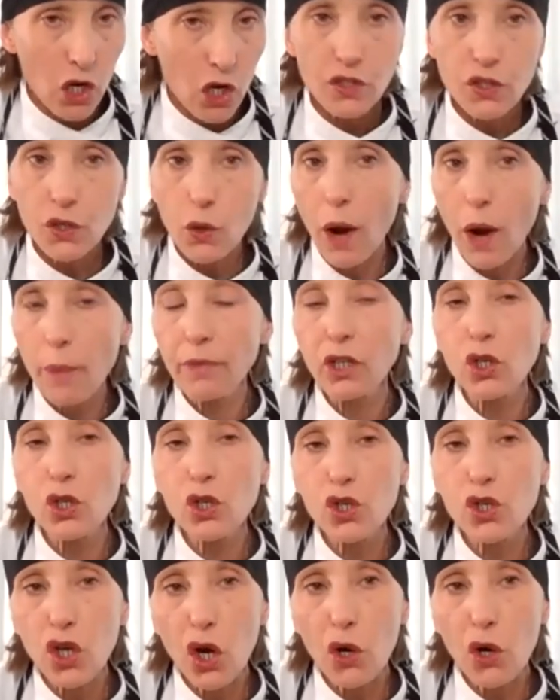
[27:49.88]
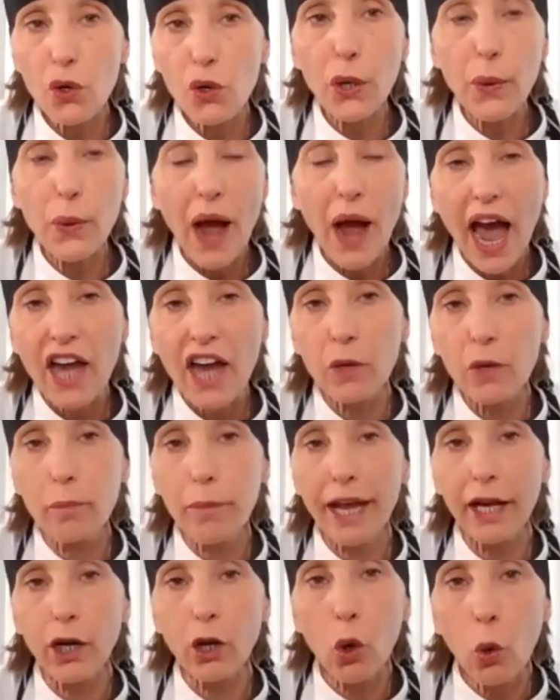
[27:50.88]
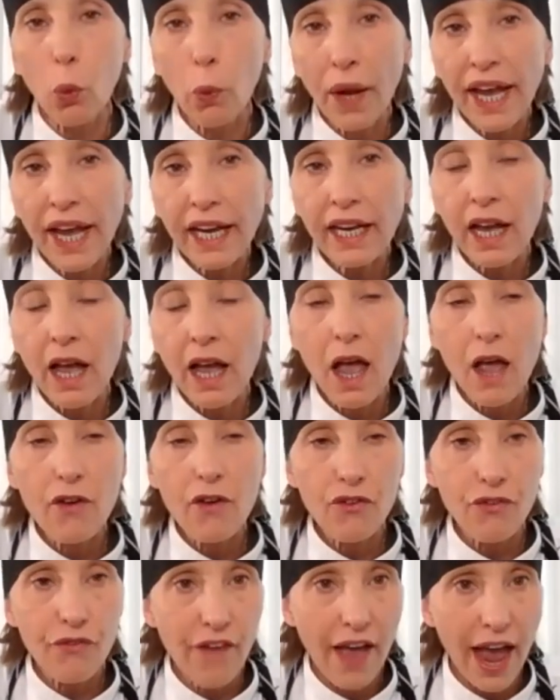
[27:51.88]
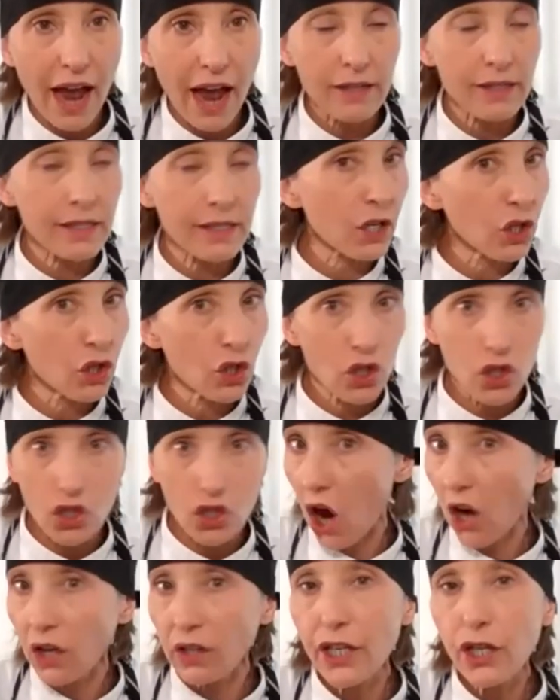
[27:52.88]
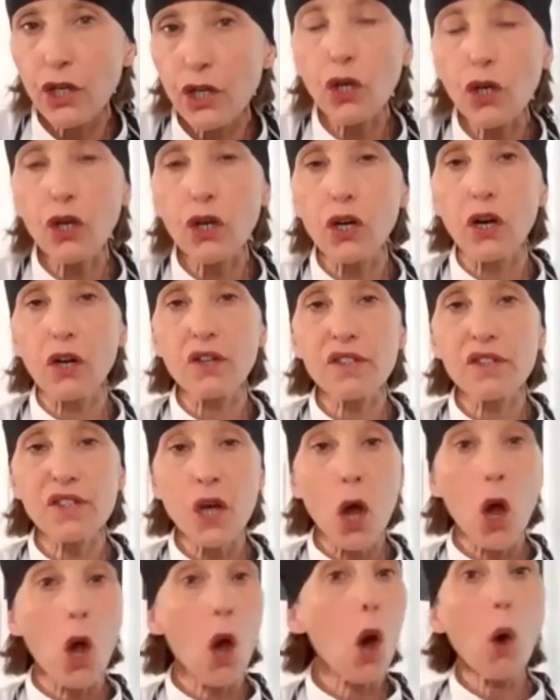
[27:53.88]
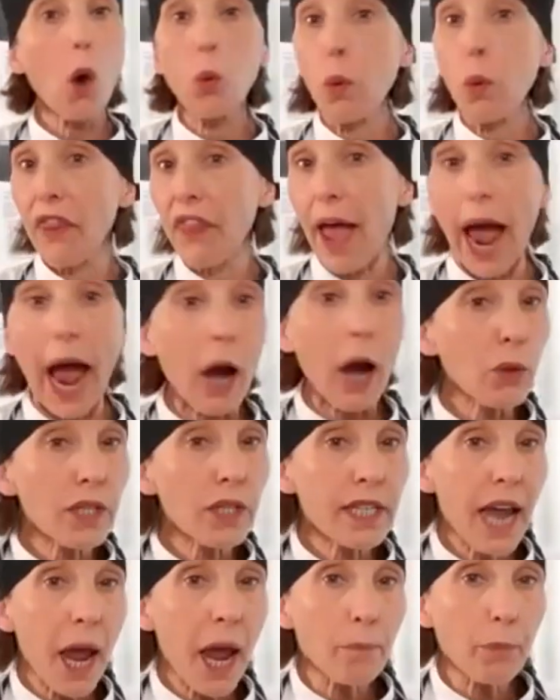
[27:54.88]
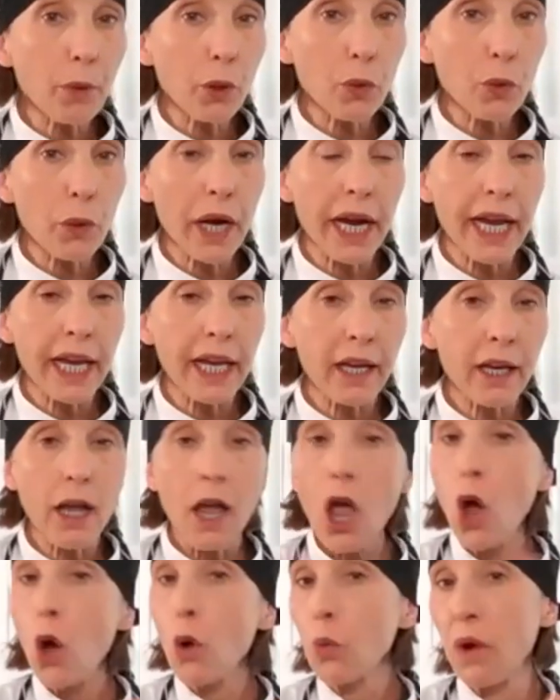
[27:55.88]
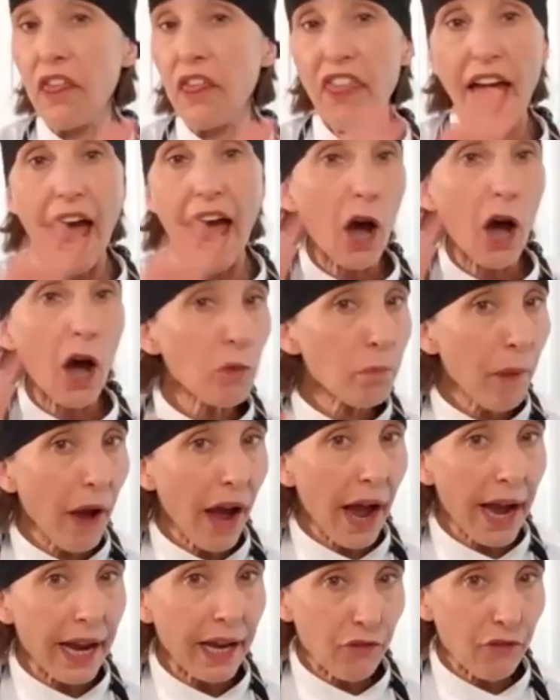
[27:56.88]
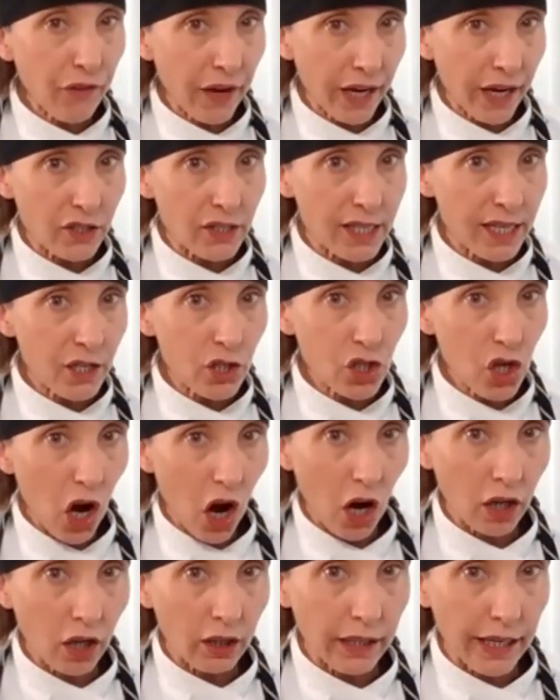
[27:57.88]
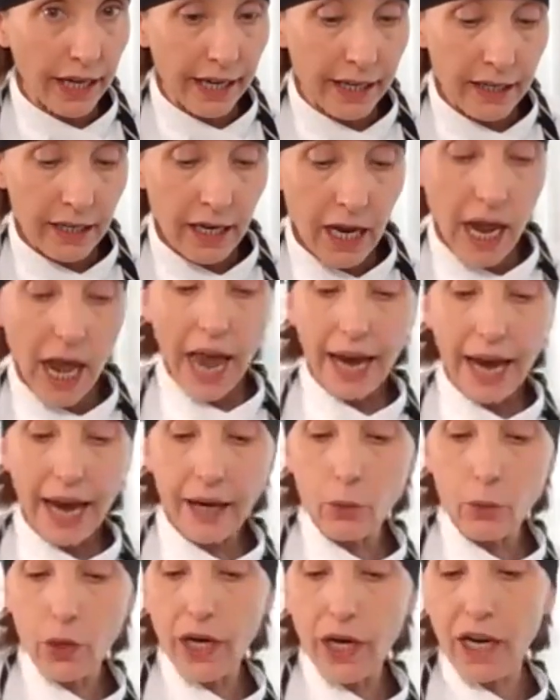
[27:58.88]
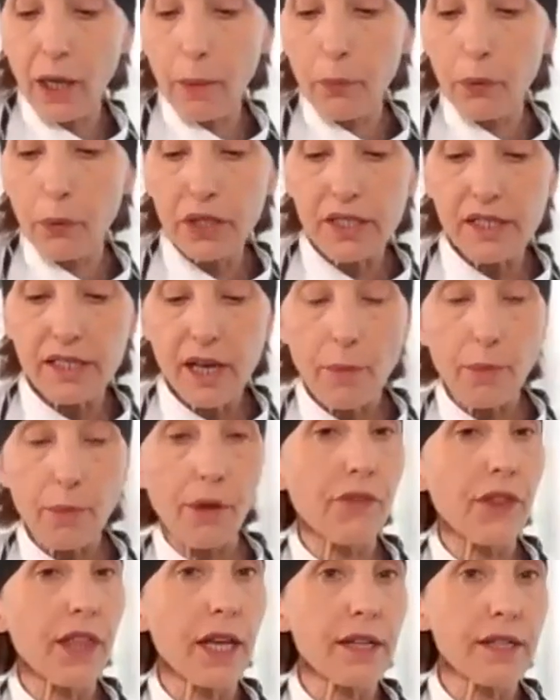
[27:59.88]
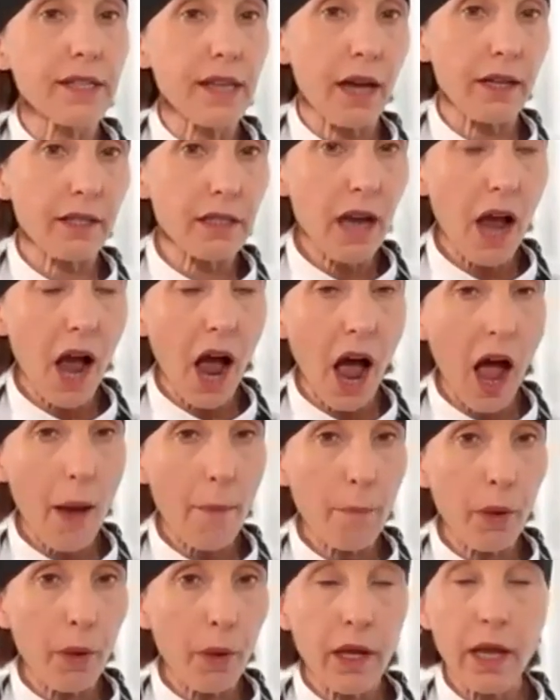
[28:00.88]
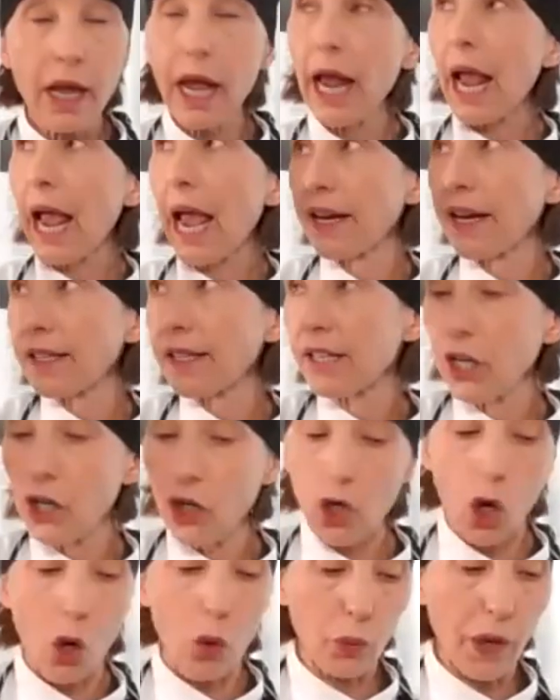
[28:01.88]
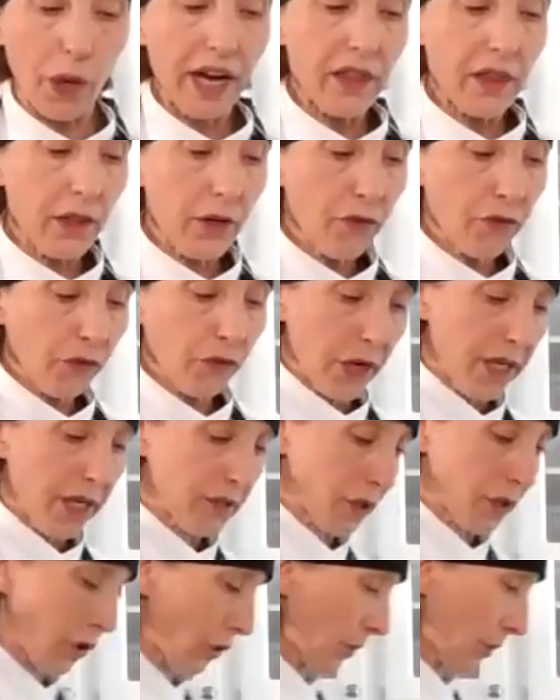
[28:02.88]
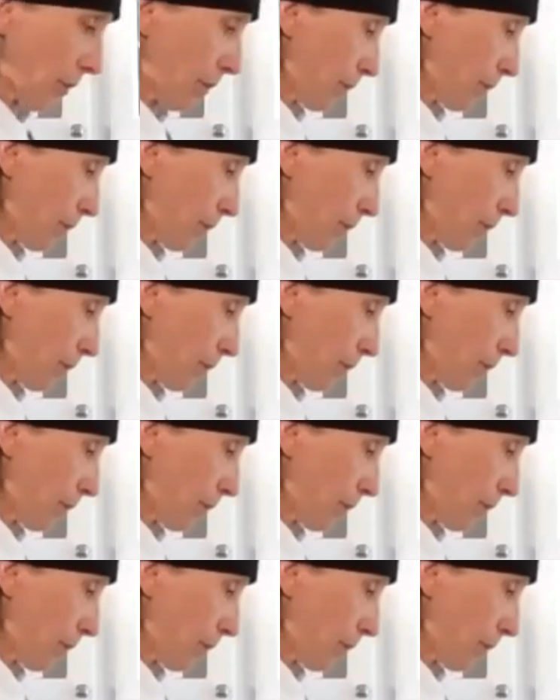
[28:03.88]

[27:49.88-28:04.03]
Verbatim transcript: So I'm going to show you how to make quick, fast chocolate curls without tempering, without buying fancy chocolate. And we're going to put some of these on top and it's going to go right in the freezer.